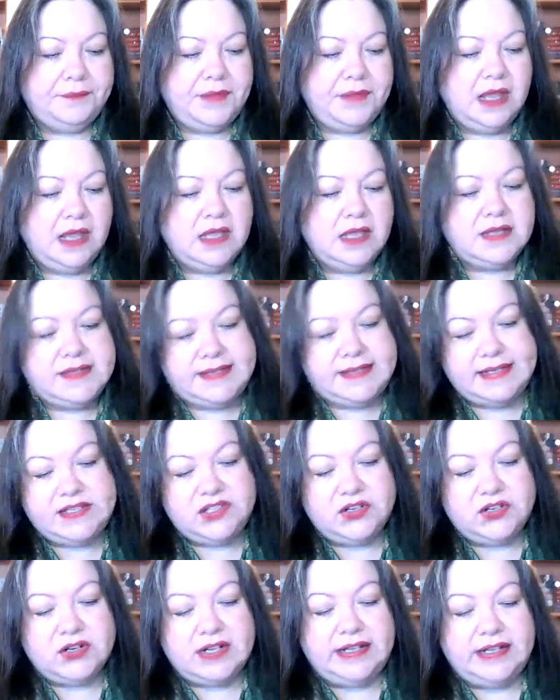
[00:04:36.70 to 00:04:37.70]

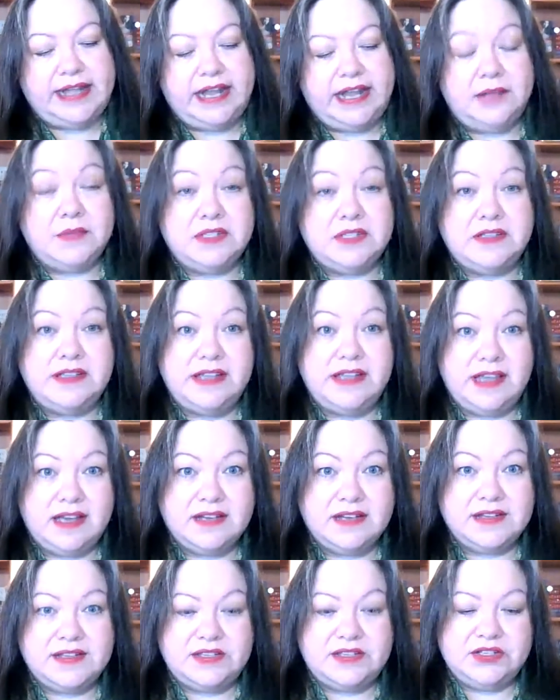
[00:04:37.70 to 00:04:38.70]
Sister claimed the young
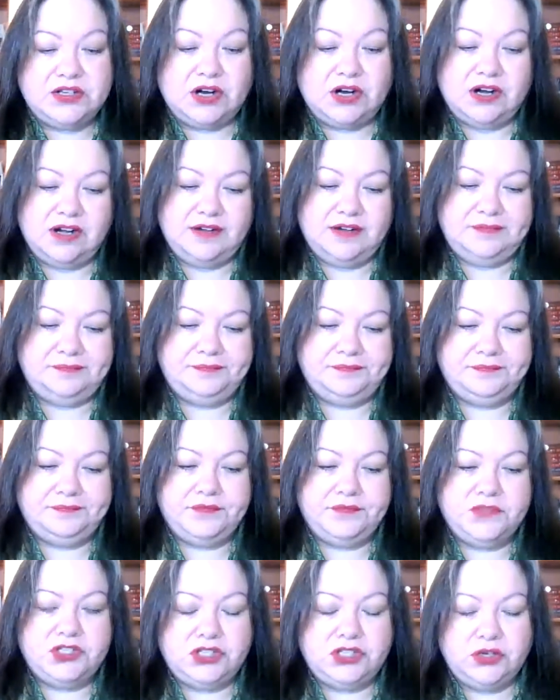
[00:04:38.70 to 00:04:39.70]
star,
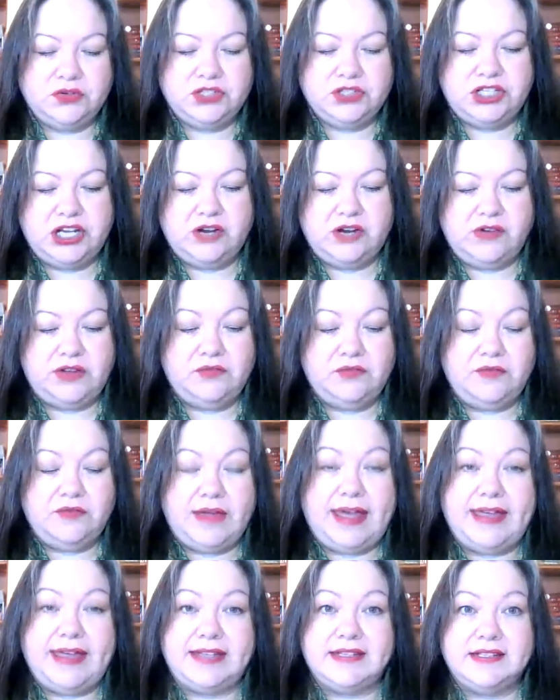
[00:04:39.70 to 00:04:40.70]
choke cherry
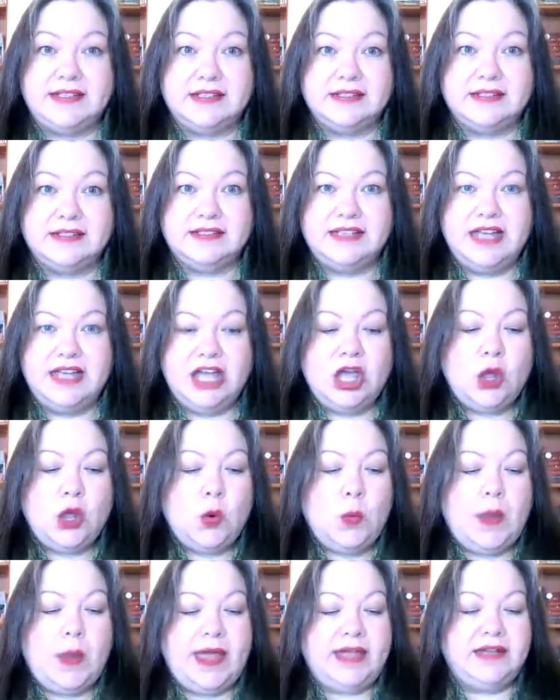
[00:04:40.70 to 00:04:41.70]
red.
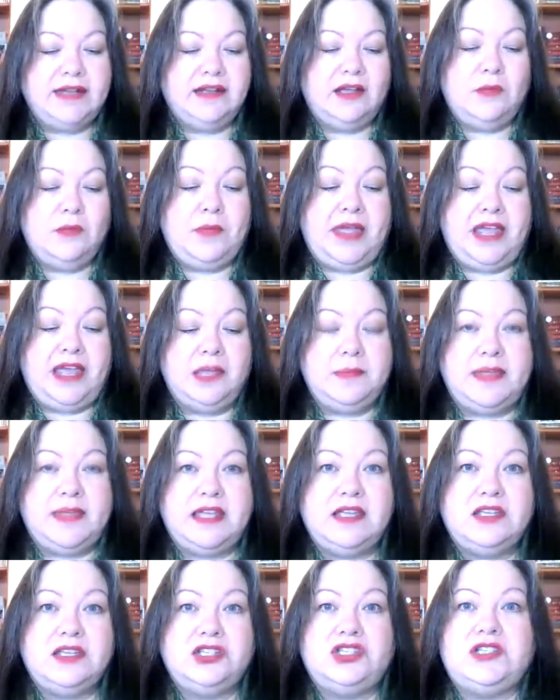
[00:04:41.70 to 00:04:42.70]
When a
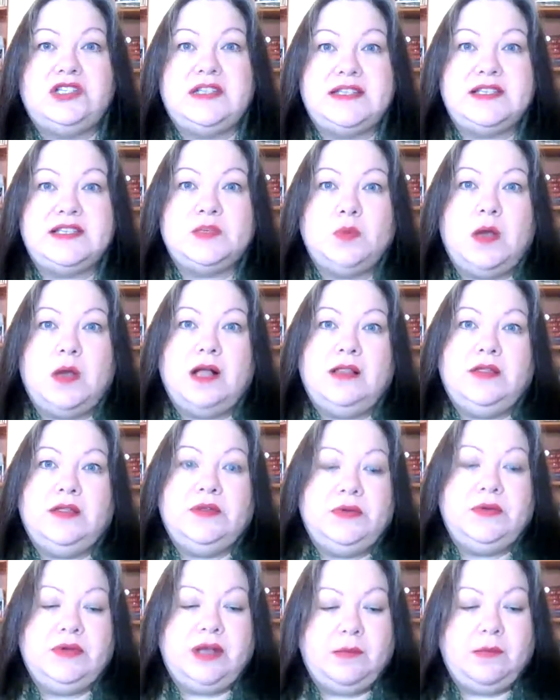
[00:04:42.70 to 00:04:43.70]
baby, she
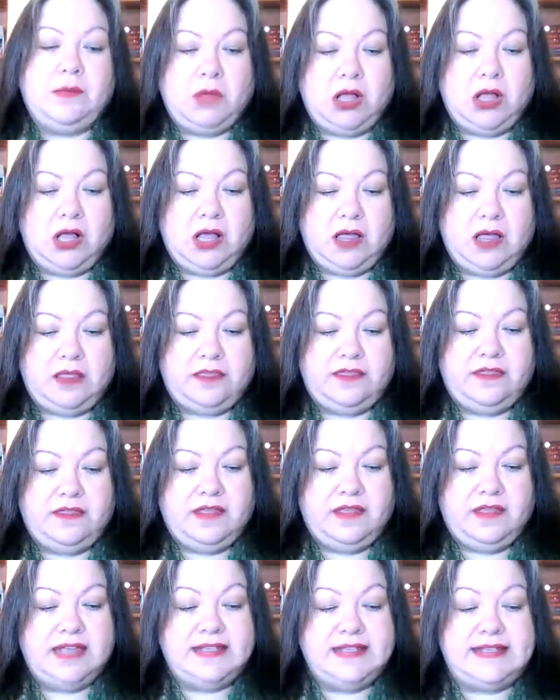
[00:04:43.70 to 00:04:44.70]
swallowed a moth
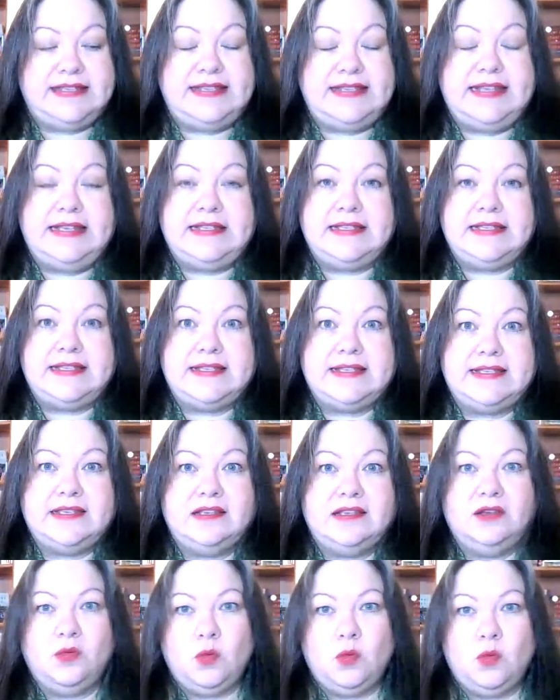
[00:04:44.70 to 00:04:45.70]
and since
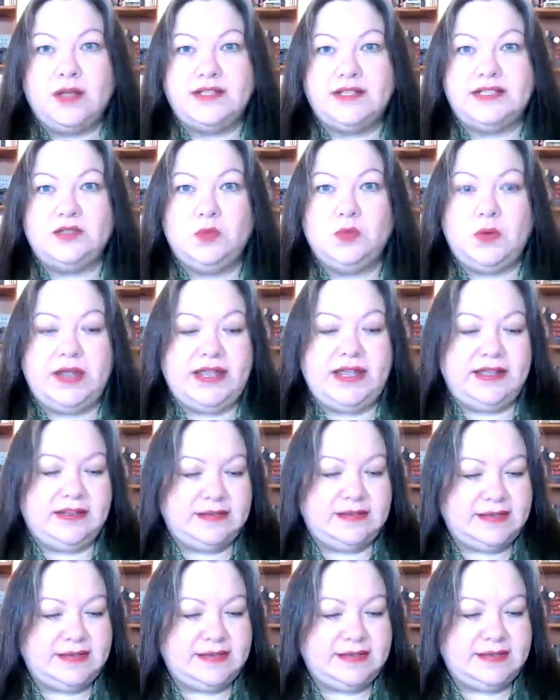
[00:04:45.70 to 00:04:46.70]
wanted
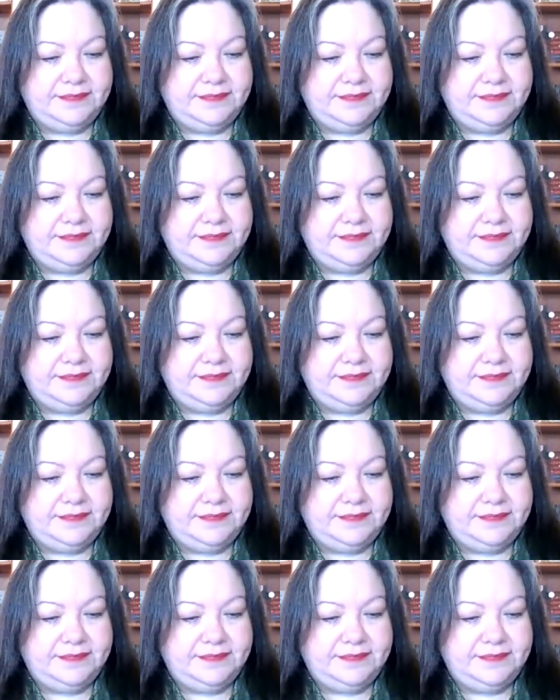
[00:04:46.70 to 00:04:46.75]
wings.